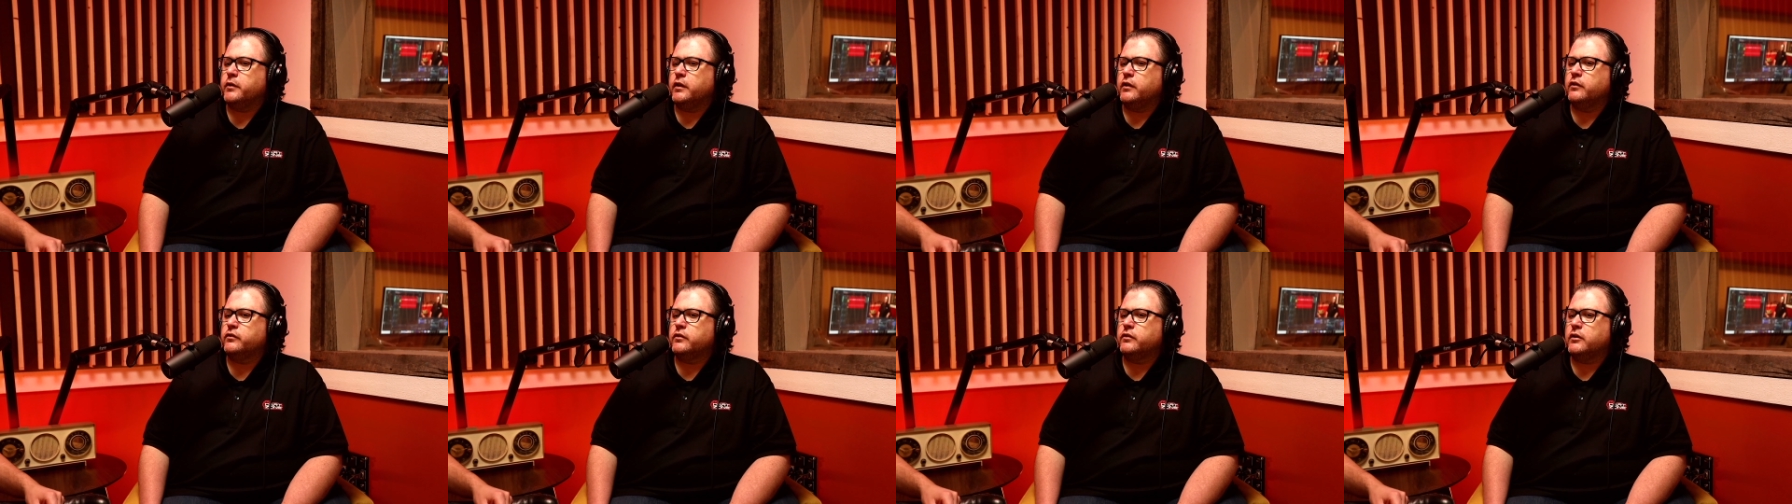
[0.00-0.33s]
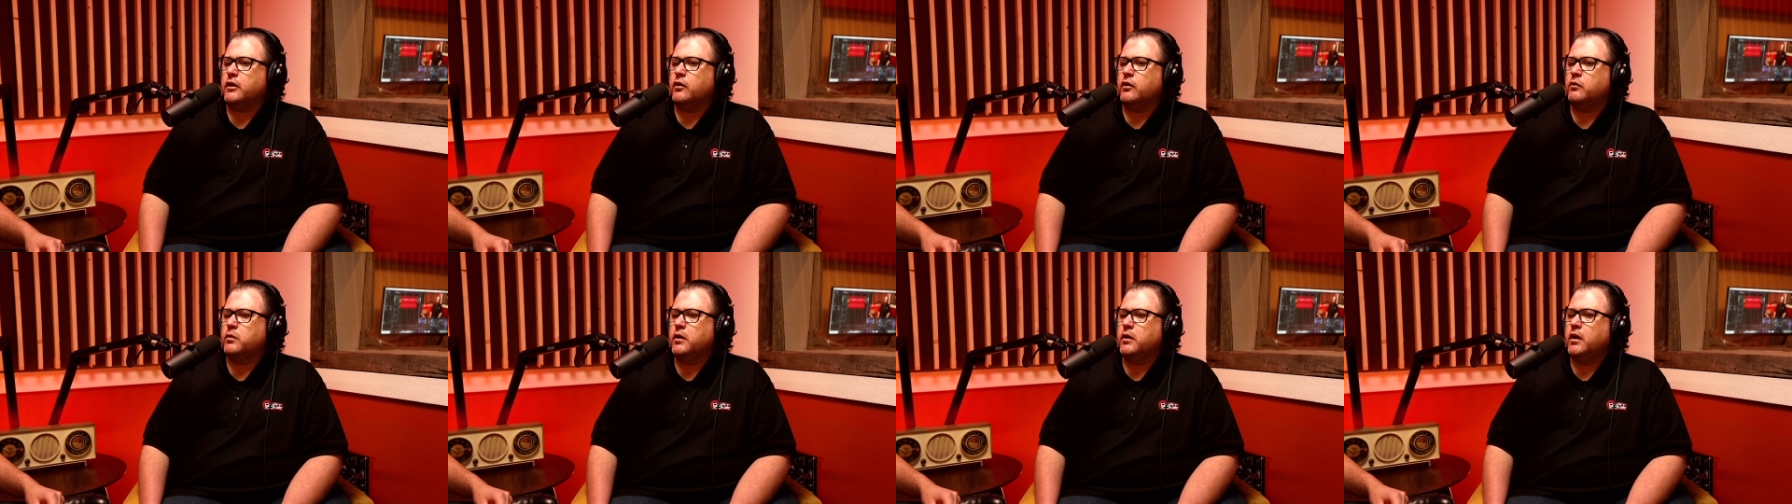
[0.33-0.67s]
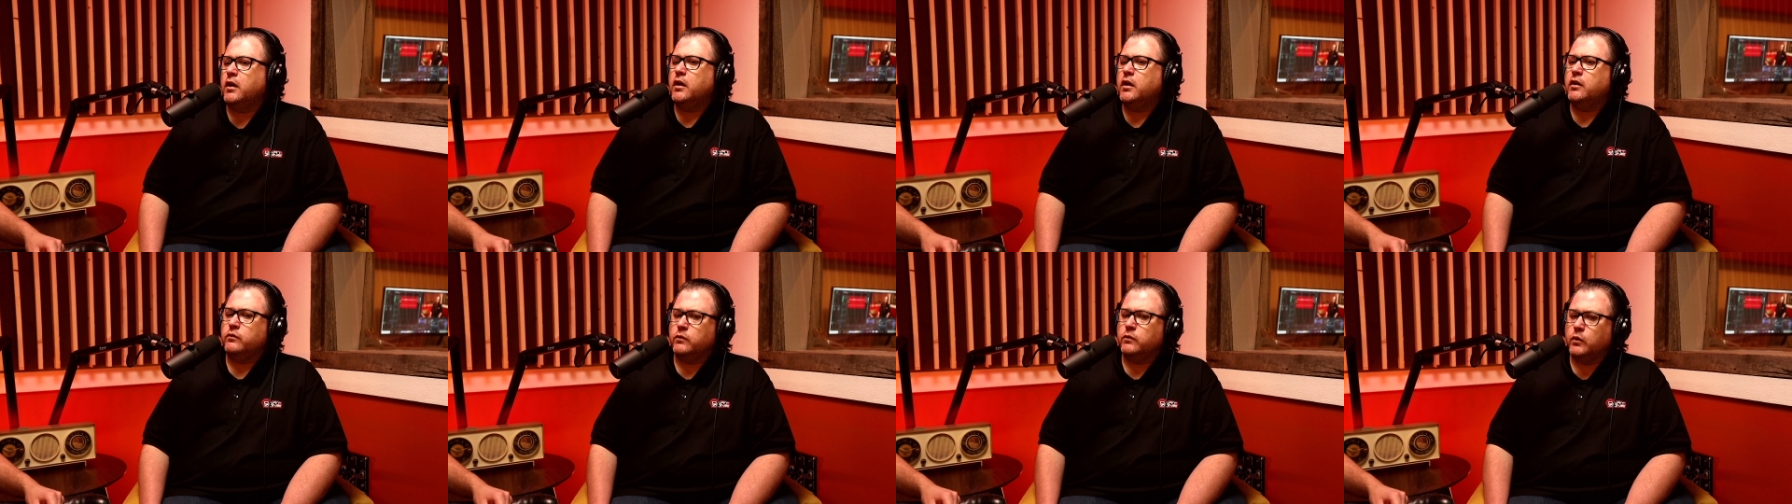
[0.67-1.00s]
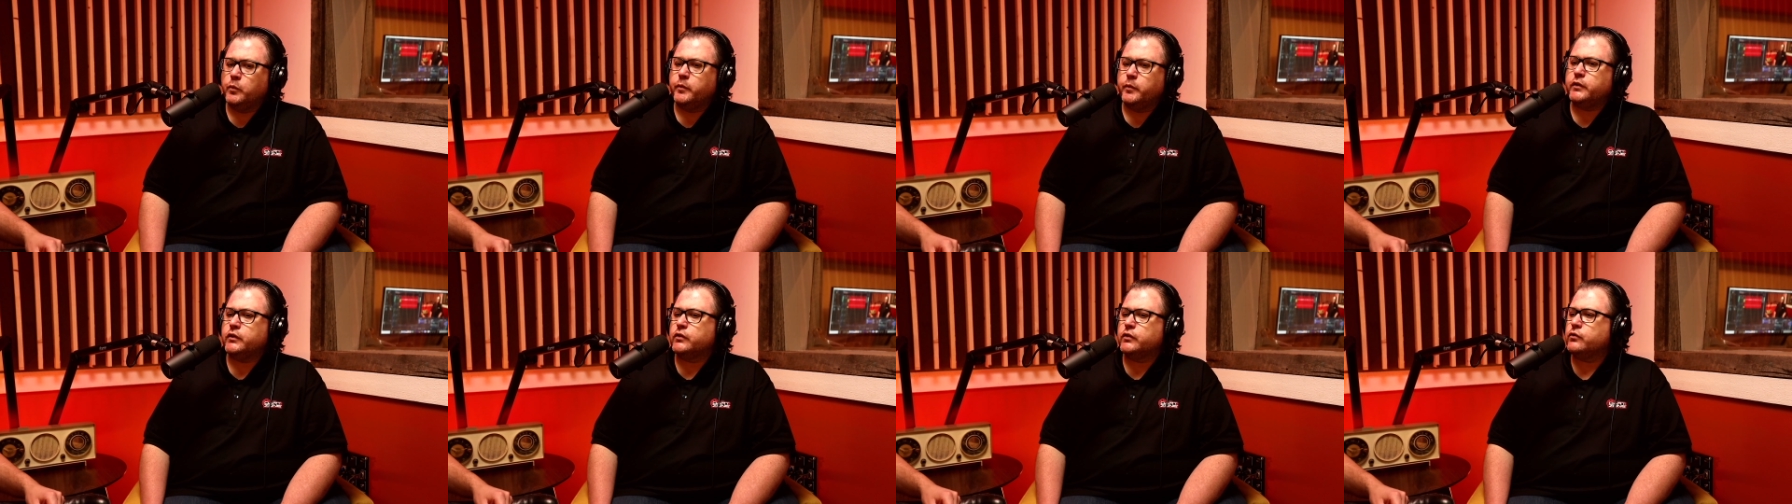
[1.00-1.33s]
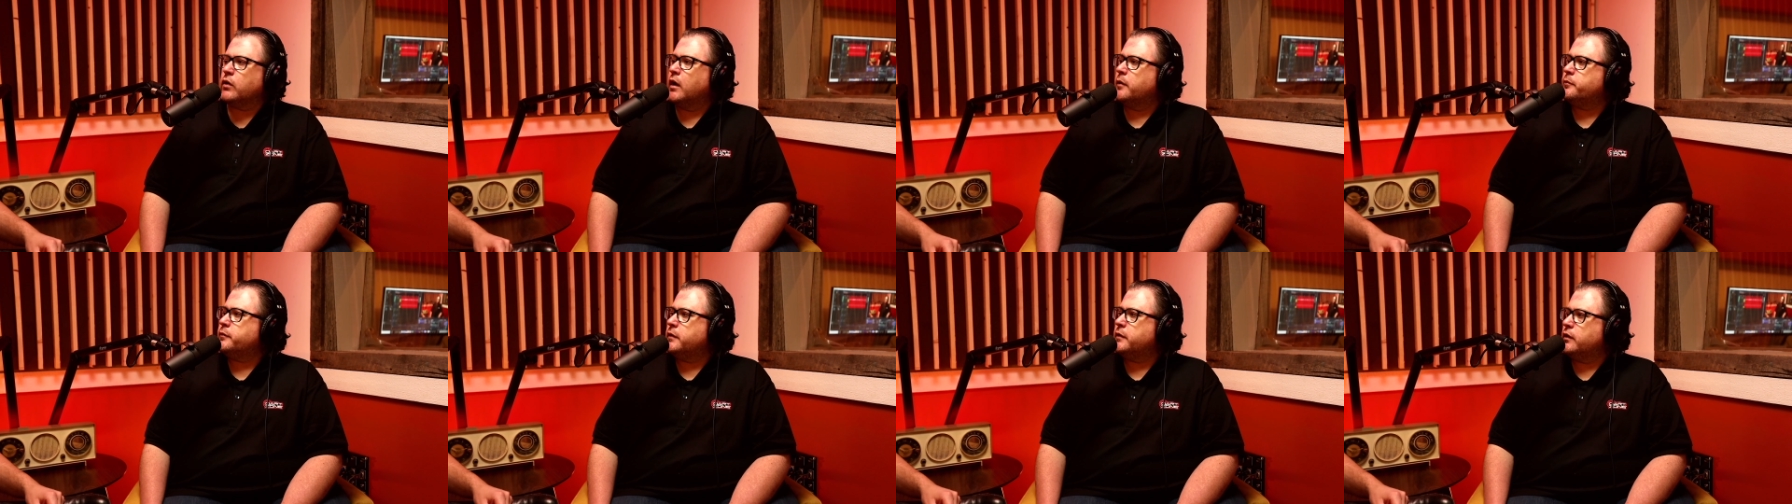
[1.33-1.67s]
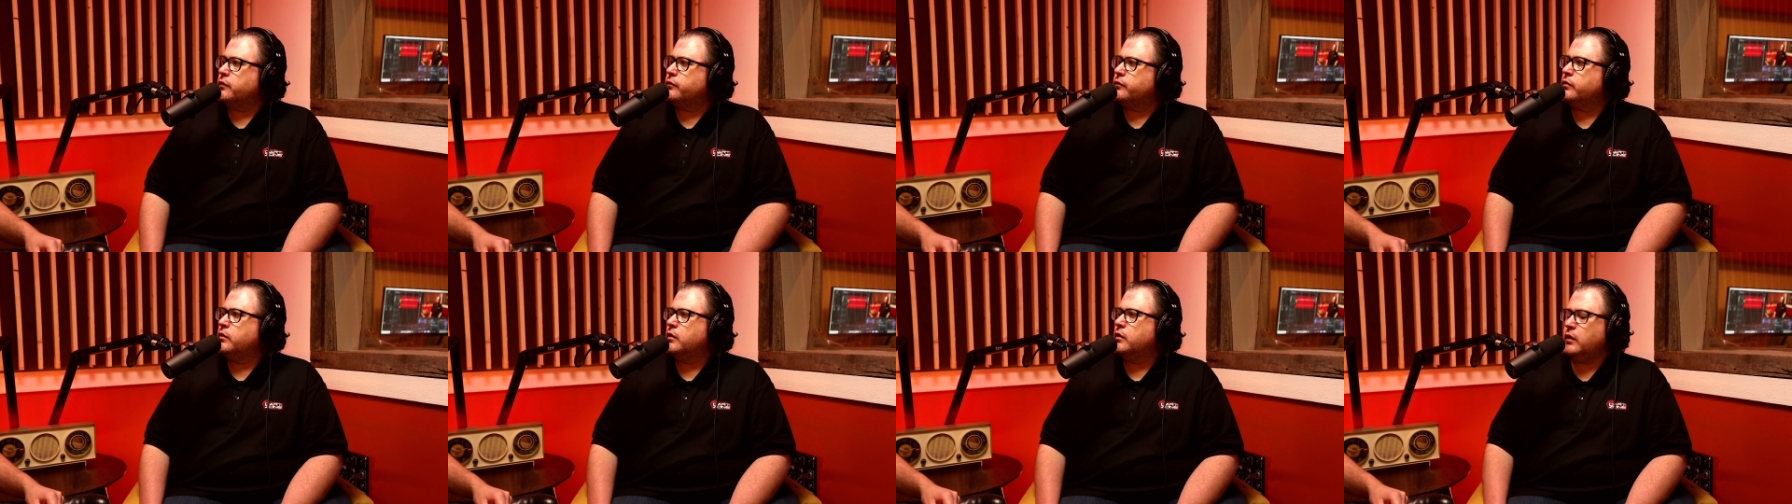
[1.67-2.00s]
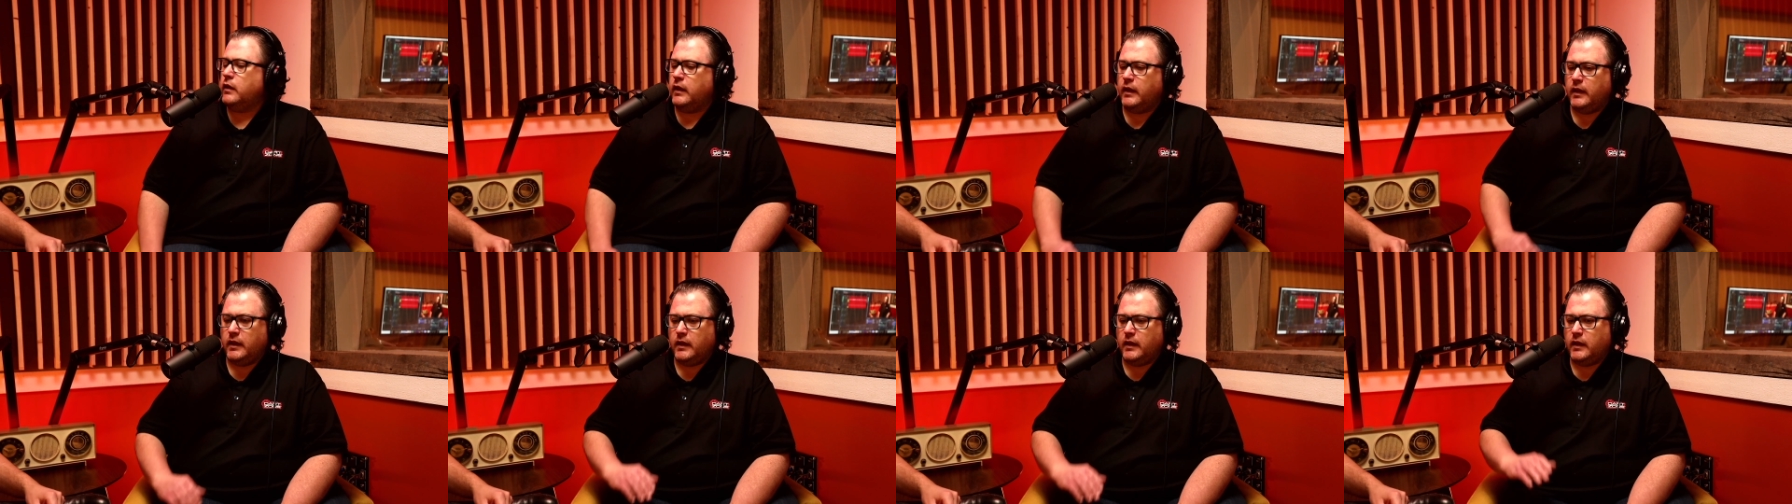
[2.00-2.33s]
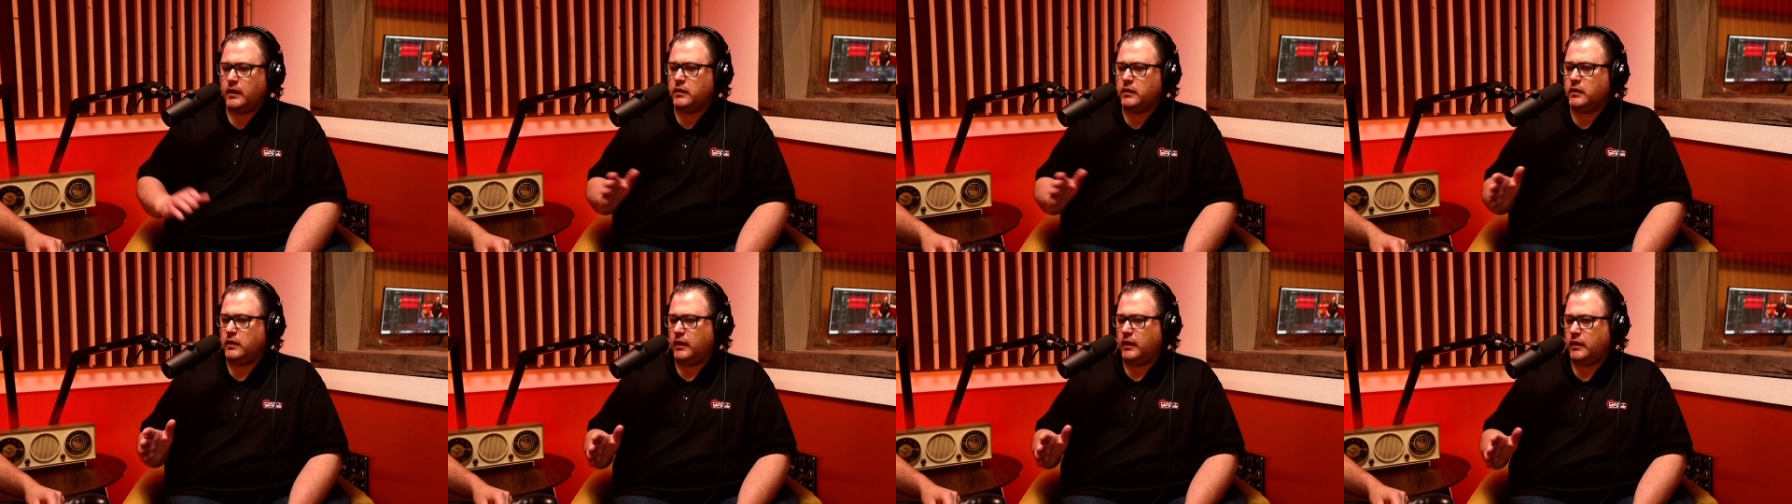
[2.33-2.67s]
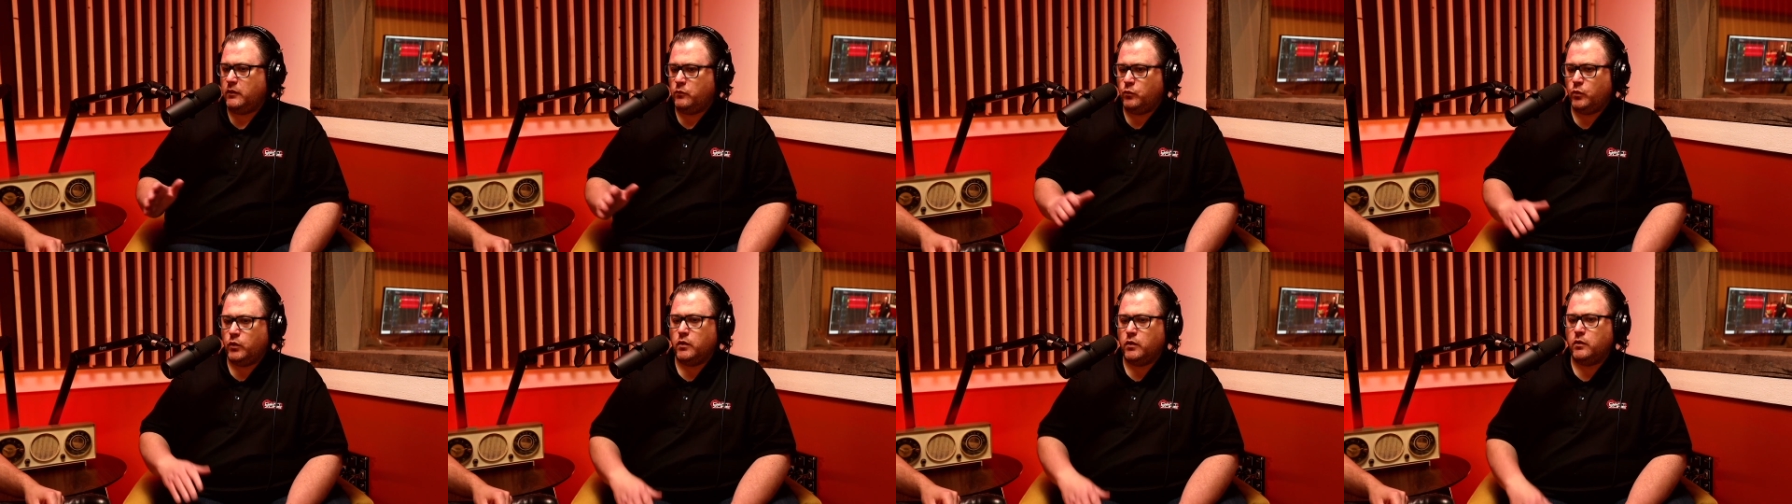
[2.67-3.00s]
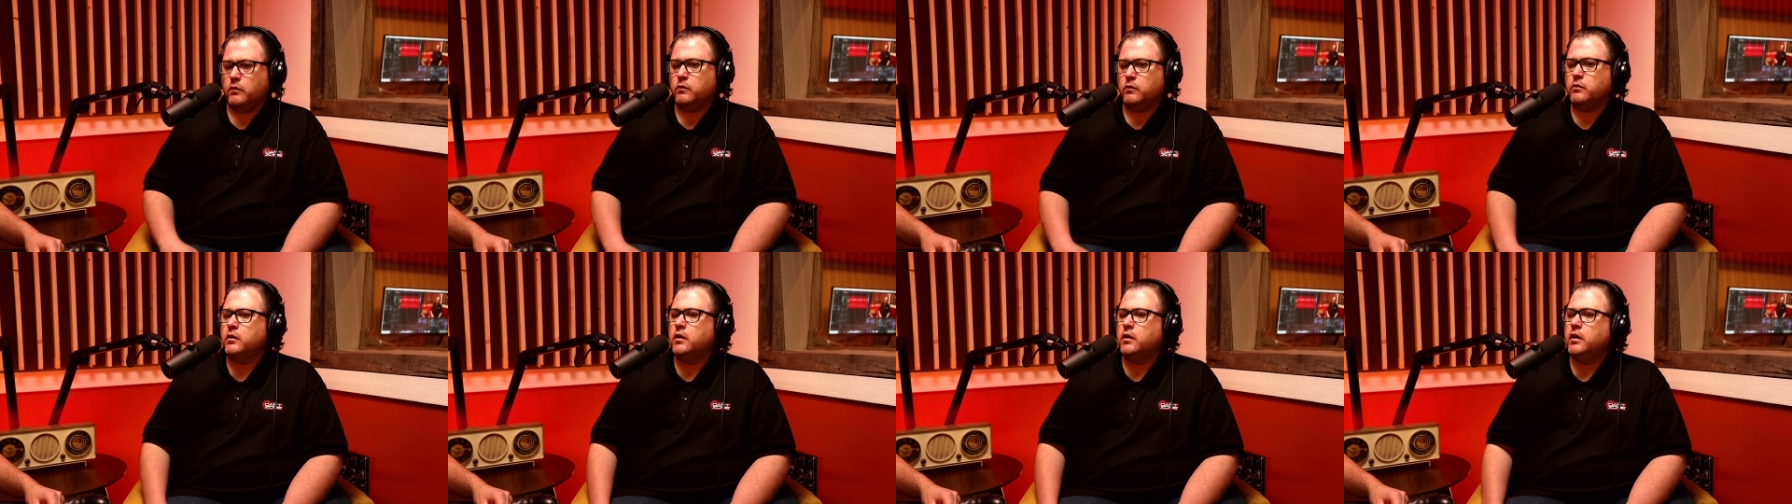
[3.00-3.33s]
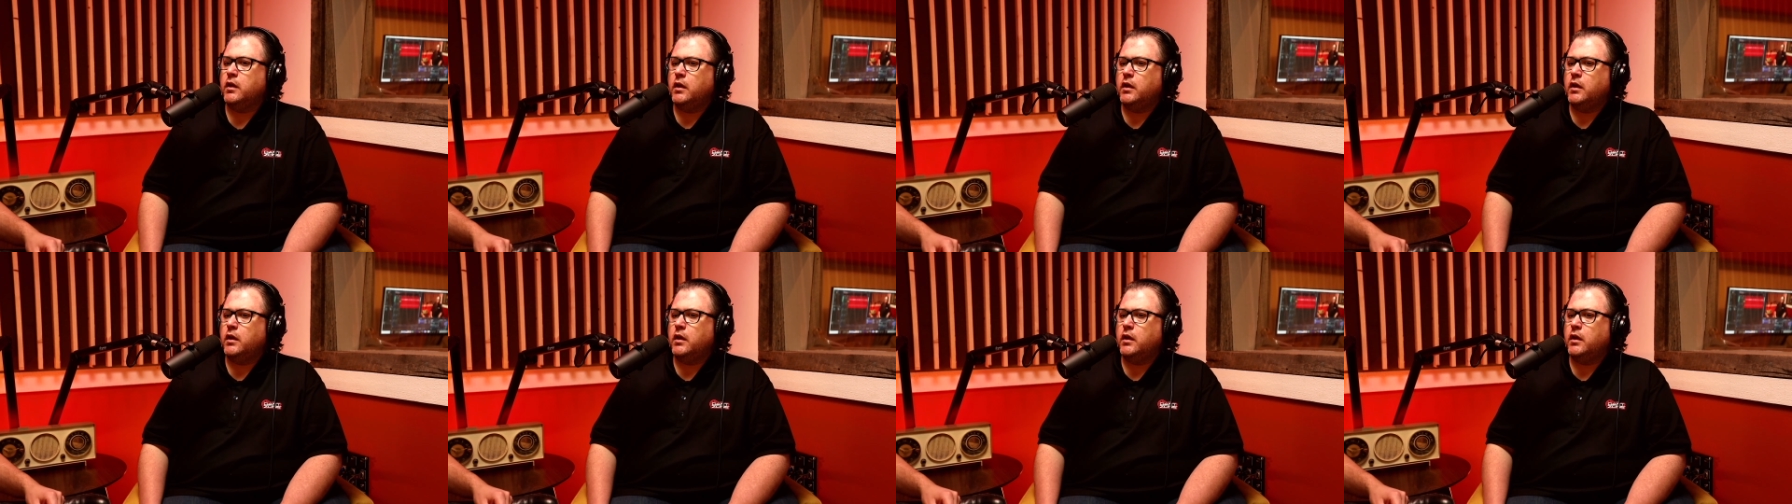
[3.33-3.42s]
years ago. It's a little bit disruptive, and it will